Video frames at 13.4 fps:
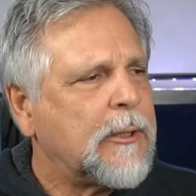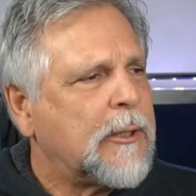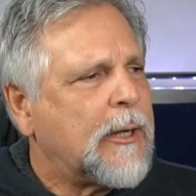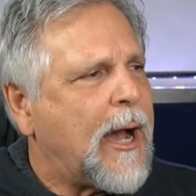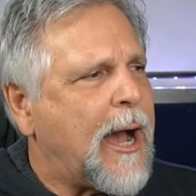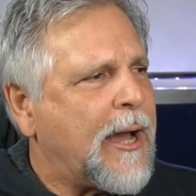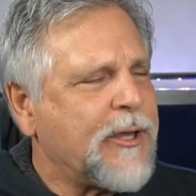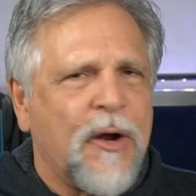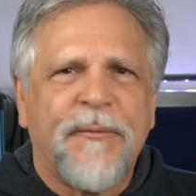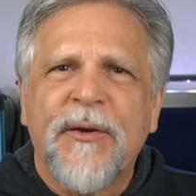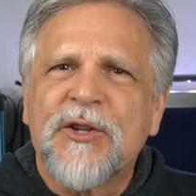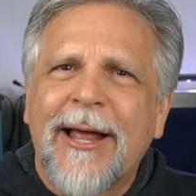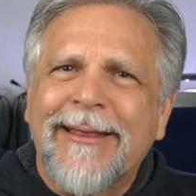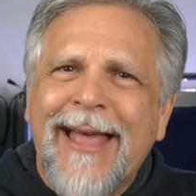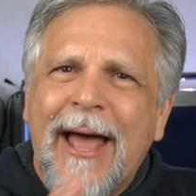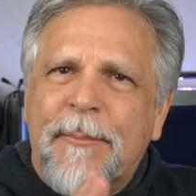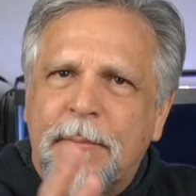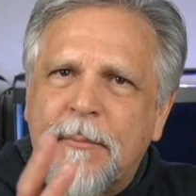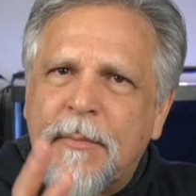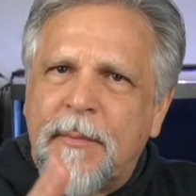uh, you know fish like
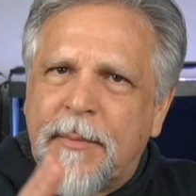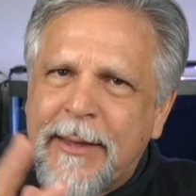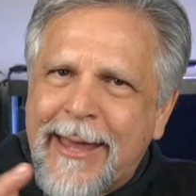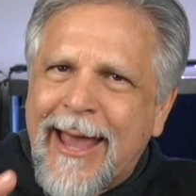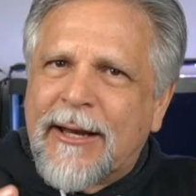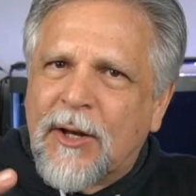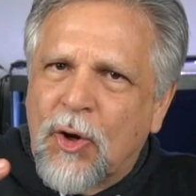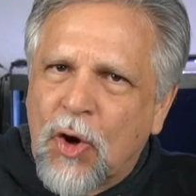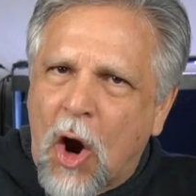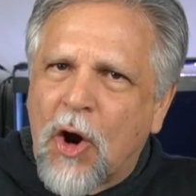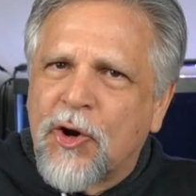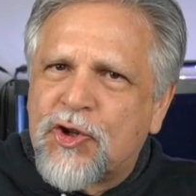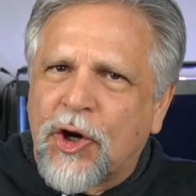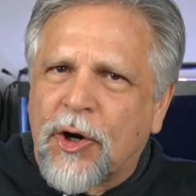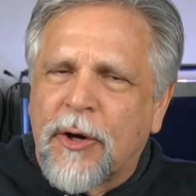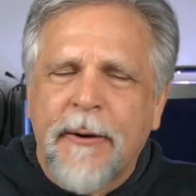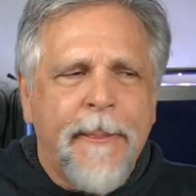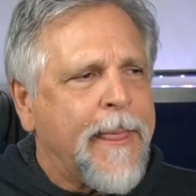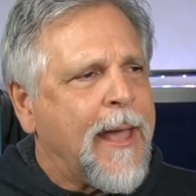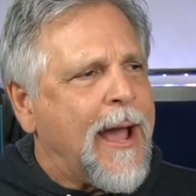that get larger,
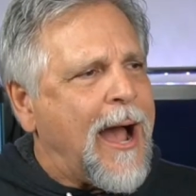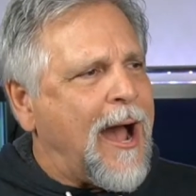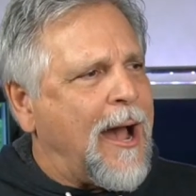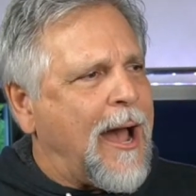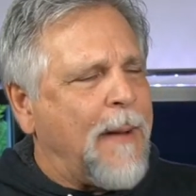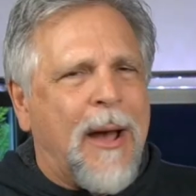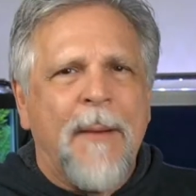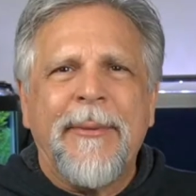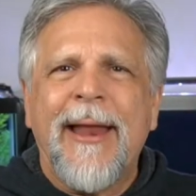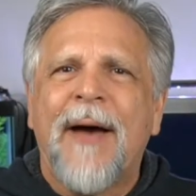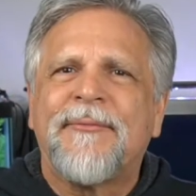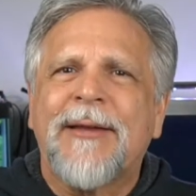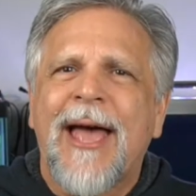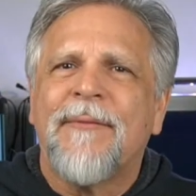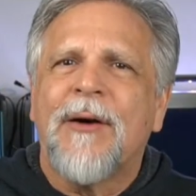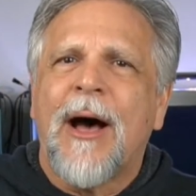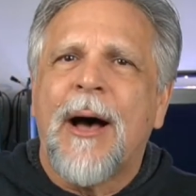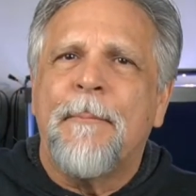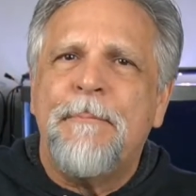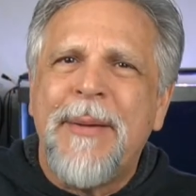I, am going to have to have a,
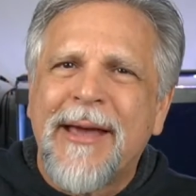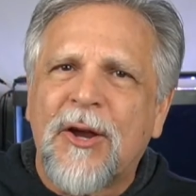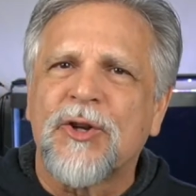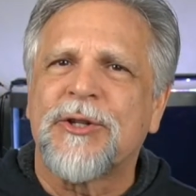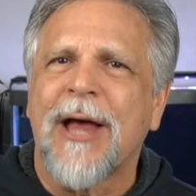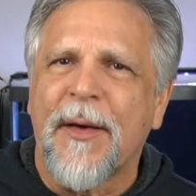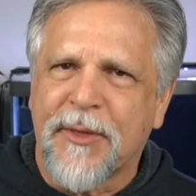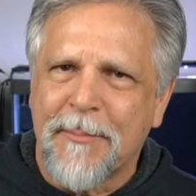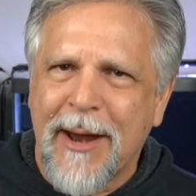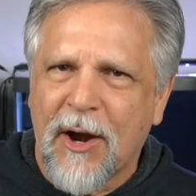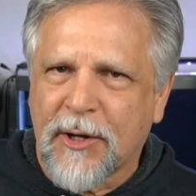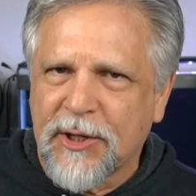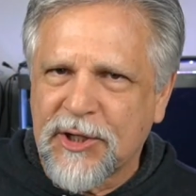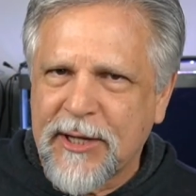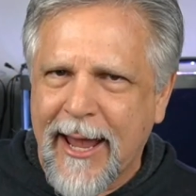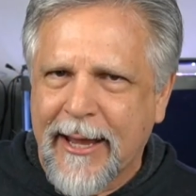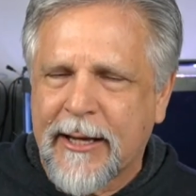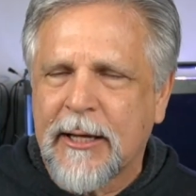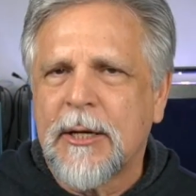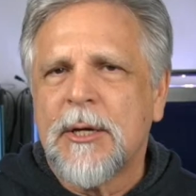a, bigger South American
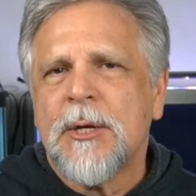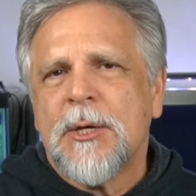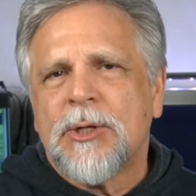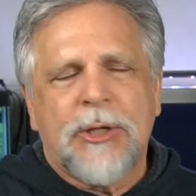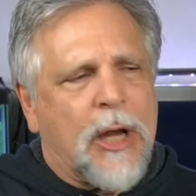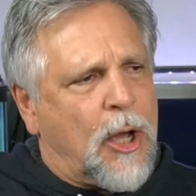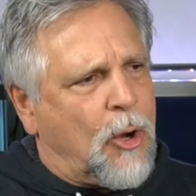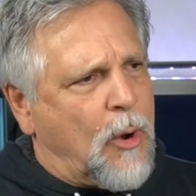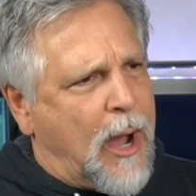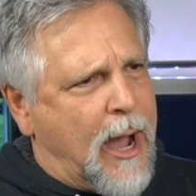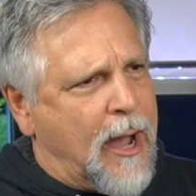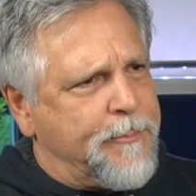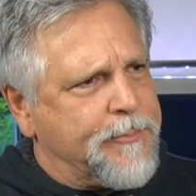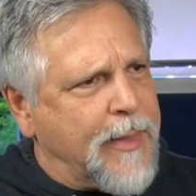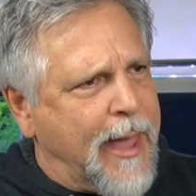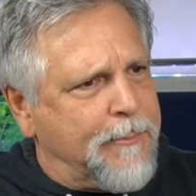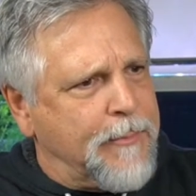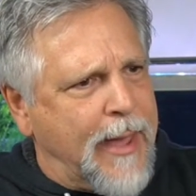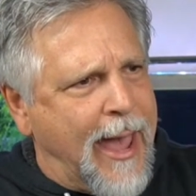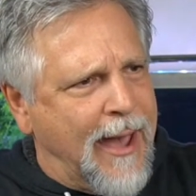tank. So um,
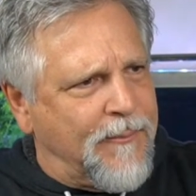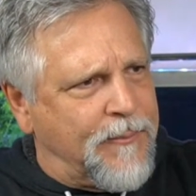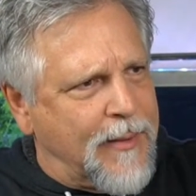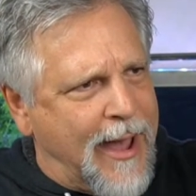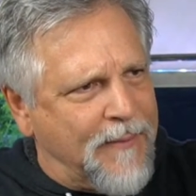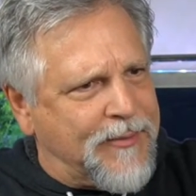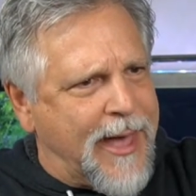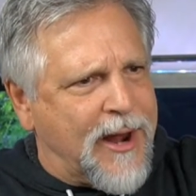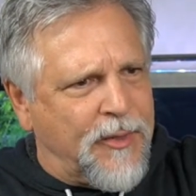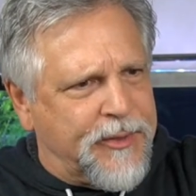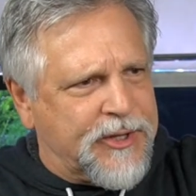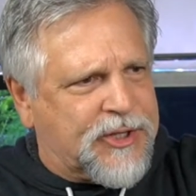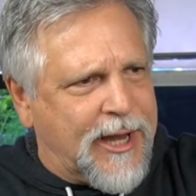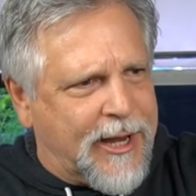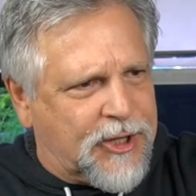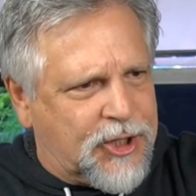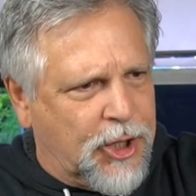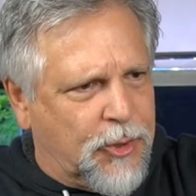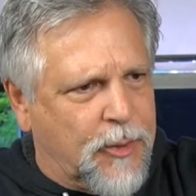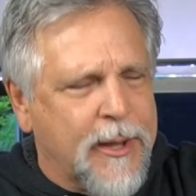have have that on this side
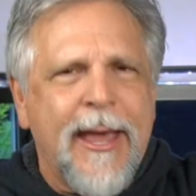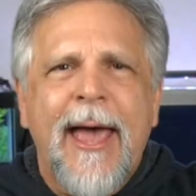too.